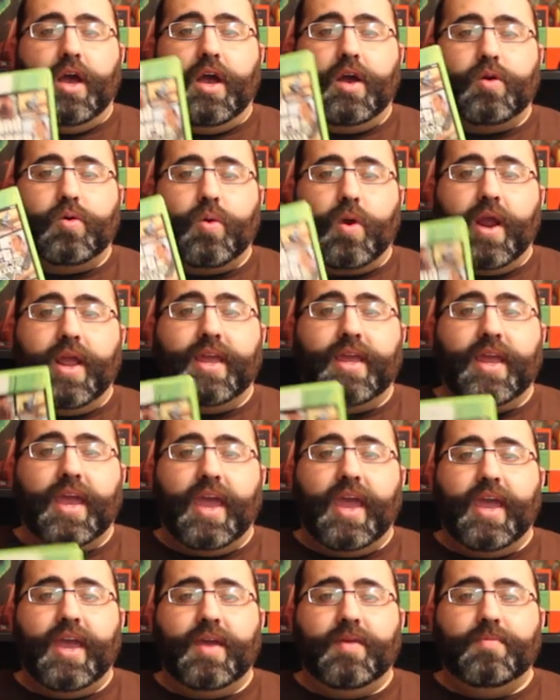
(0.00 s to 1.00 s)
A great
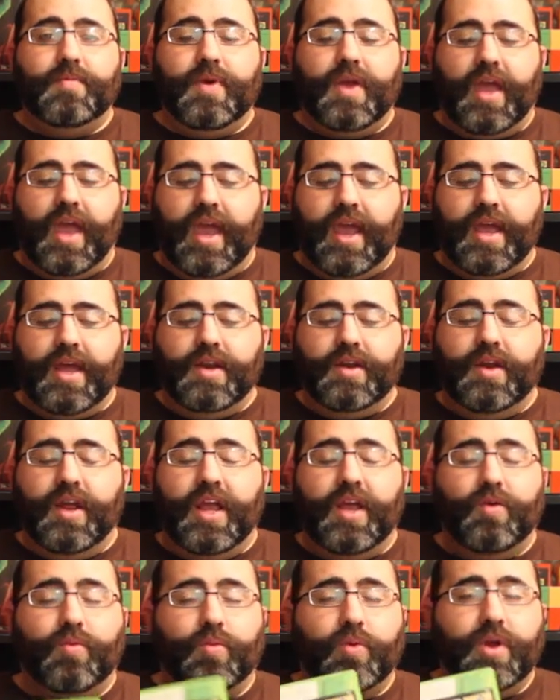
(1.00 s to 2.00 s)
game, and
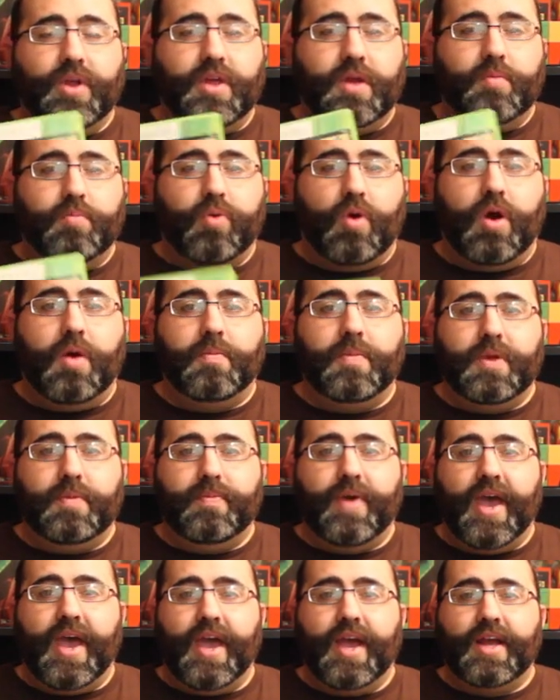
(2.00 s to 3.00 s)
it really brought me
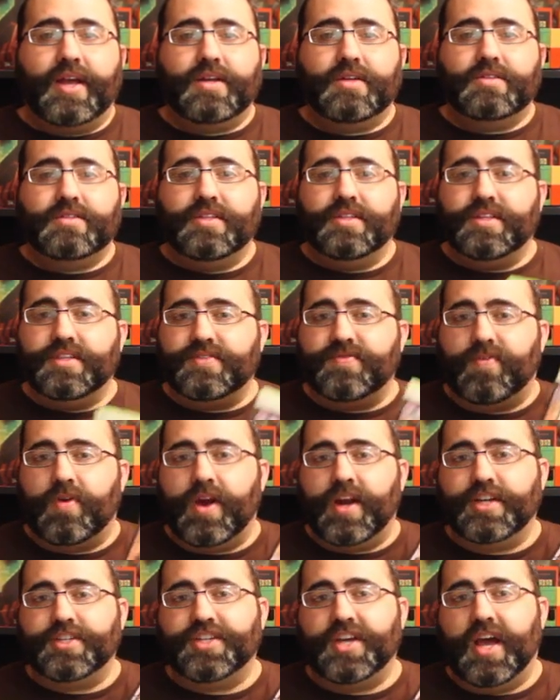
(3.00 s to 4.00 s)
back to this
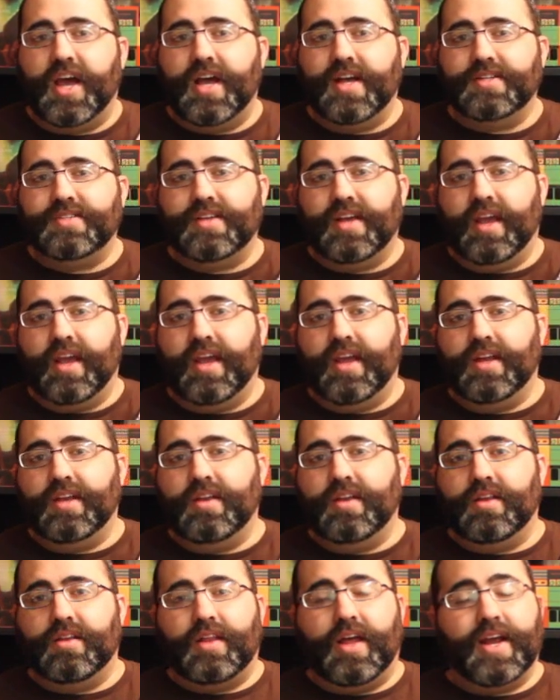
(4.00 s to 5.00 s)
franchise,
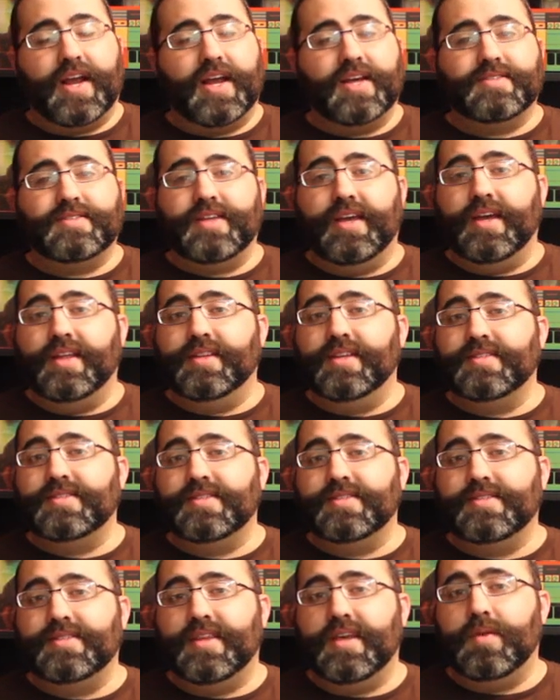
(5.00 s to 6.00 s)
and like I said,
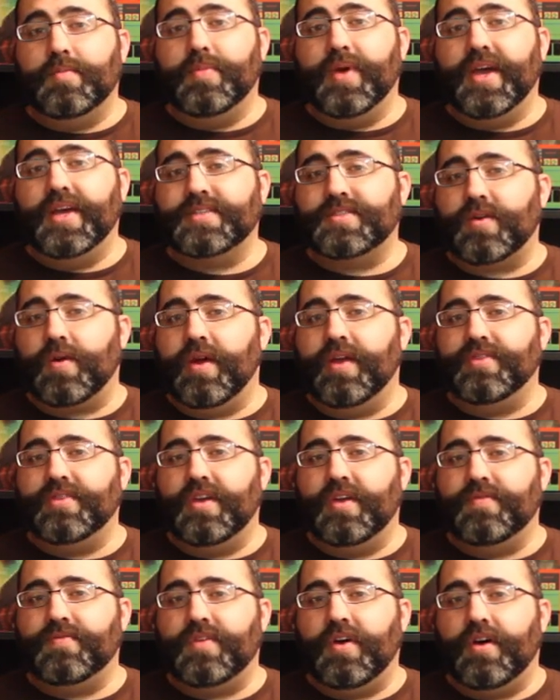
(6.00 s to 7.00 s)
this is the best Grand
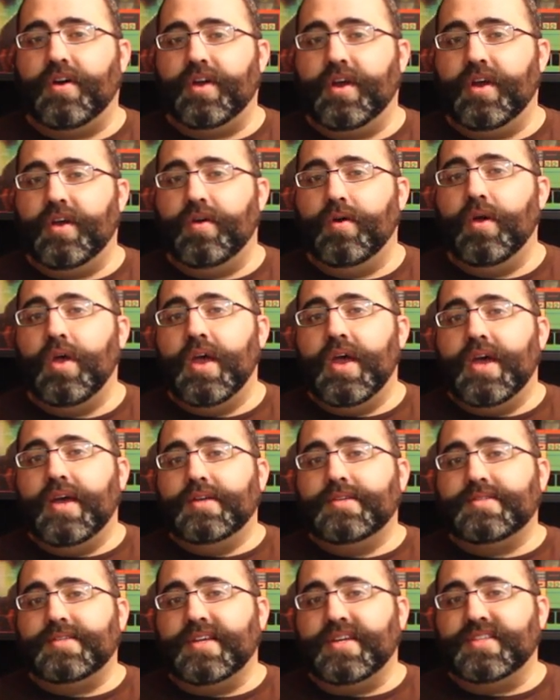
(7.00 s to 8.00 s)
Theft Auto
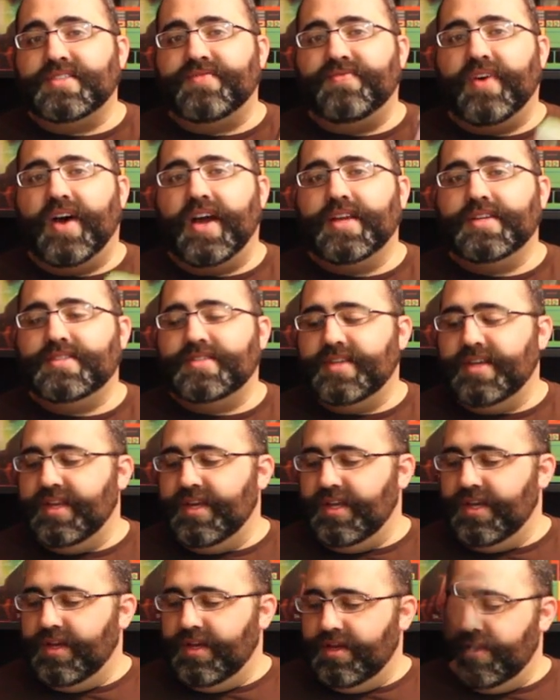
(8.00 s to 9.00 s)
since Vice
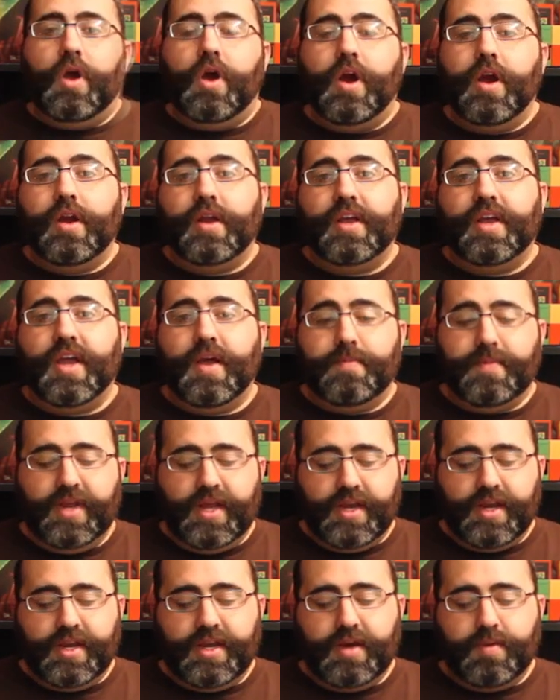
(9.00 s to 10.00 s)
City. Alright, and
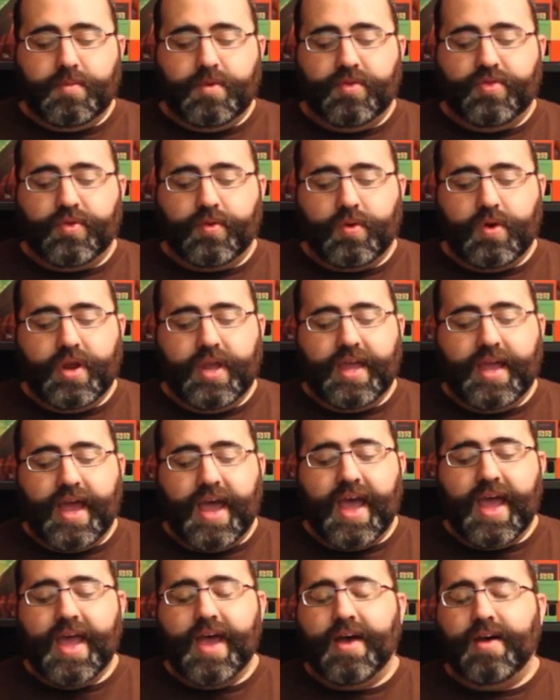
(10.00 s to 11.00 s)
coming in at number three,
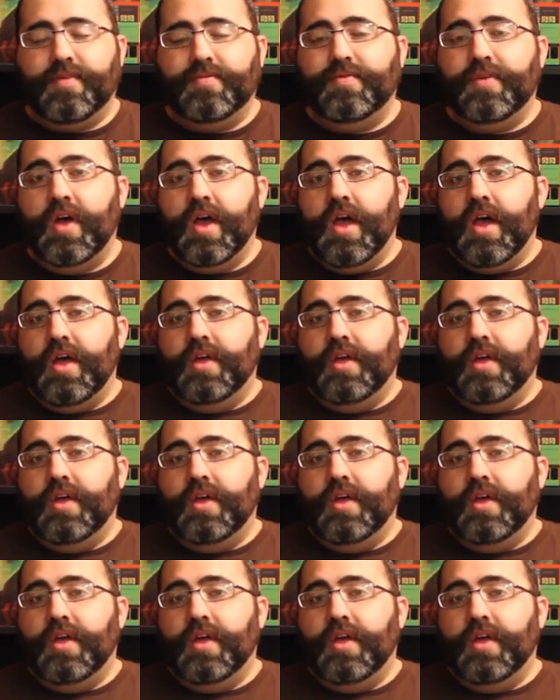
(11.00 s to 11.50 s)
I have